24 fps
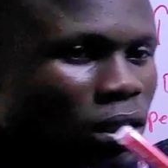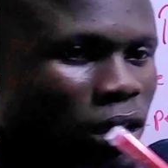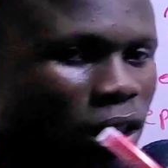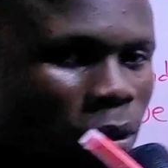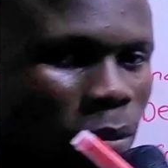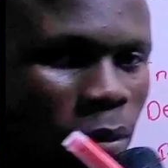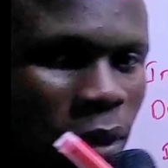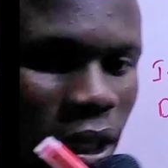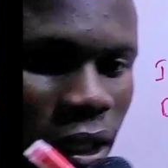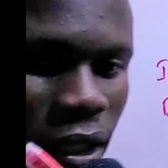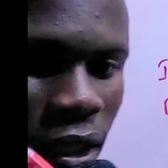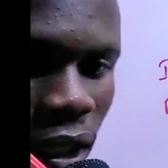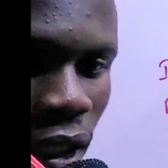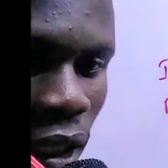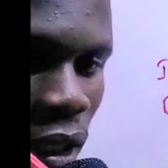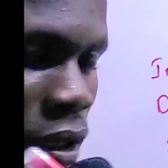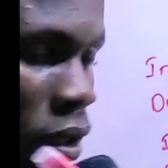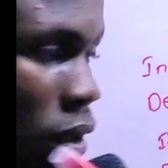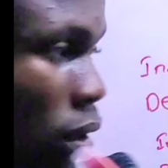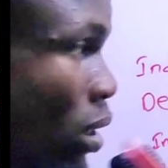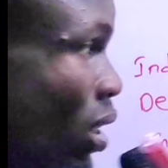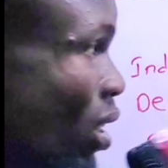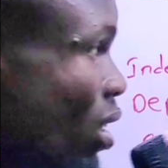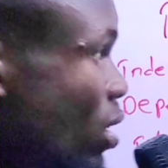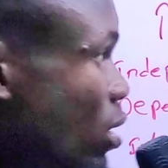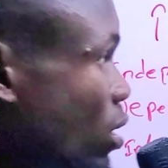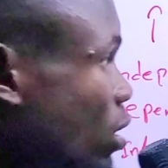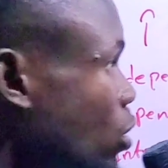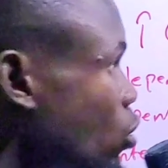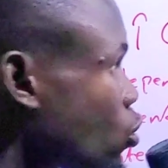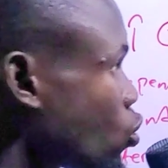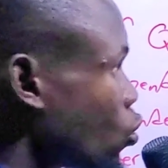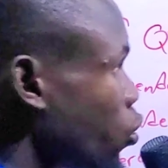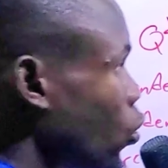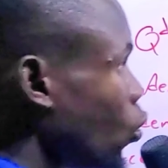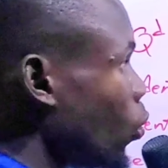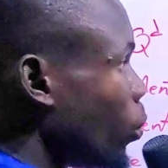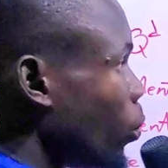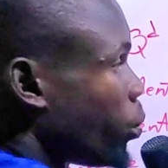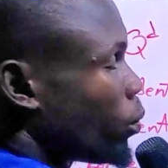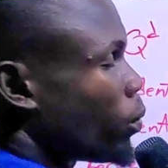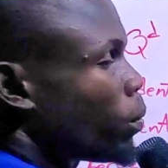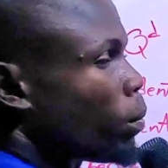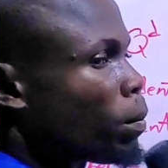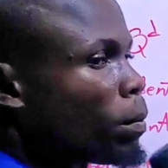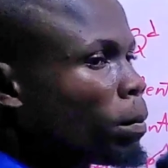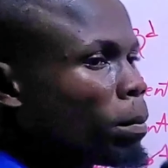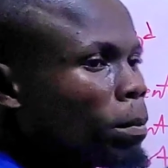demanded. This is the
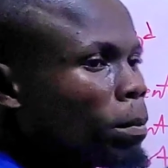slope.